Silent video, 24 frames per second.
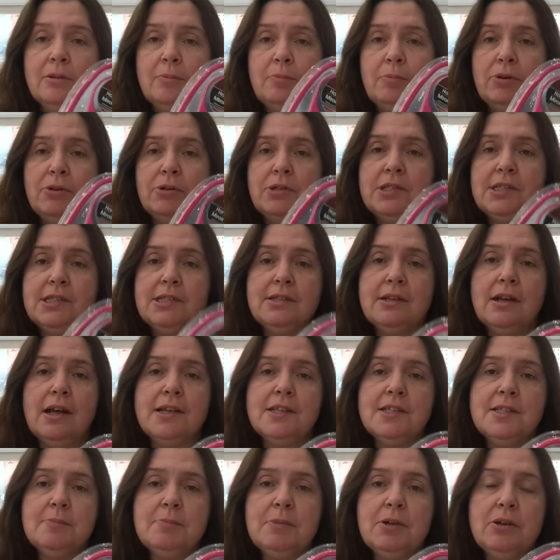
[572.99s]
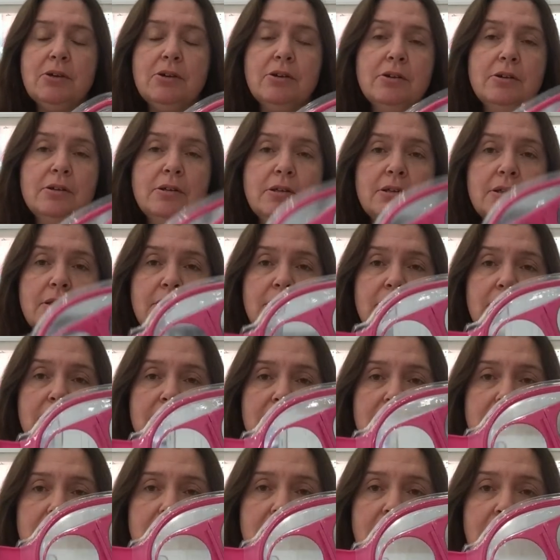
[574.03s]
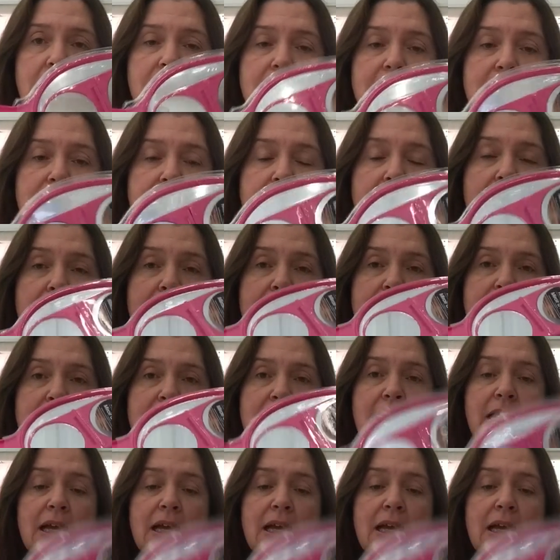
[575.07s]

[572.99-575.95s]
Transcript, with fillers: purse size mirror. So I got that.